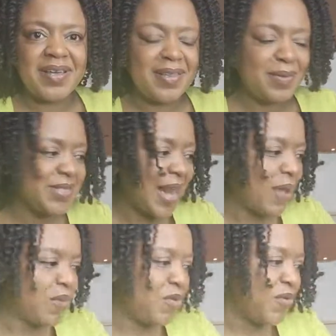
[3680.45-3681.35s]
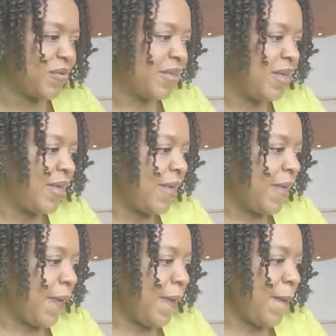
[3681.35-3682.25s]
That was an hour long.
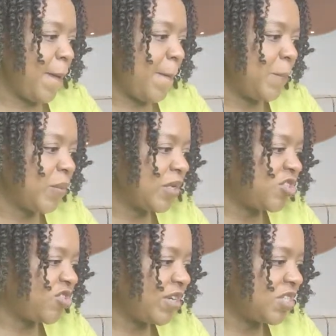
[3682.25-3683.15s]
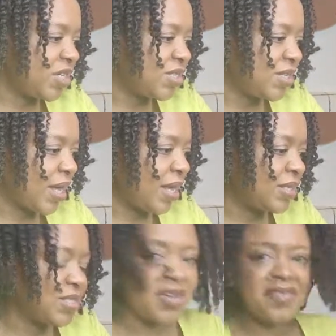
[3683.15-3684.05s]
Um, Trish
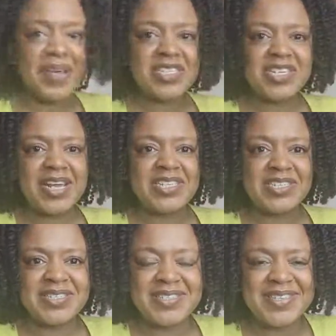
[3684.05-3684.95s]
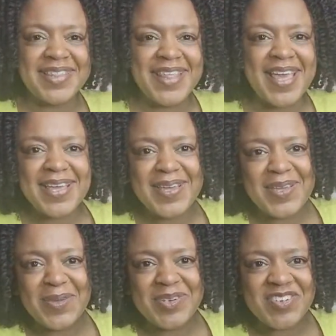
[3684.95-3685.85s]
says, congratulations. Thank
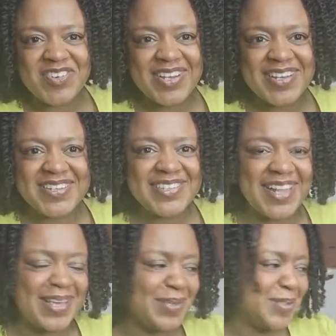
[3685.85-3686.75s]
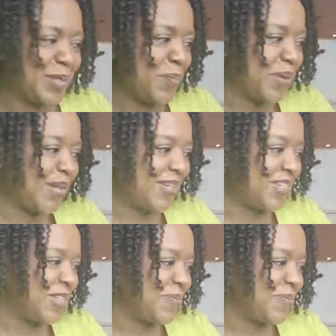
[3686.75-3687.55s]
you, Trish. Thank you so much.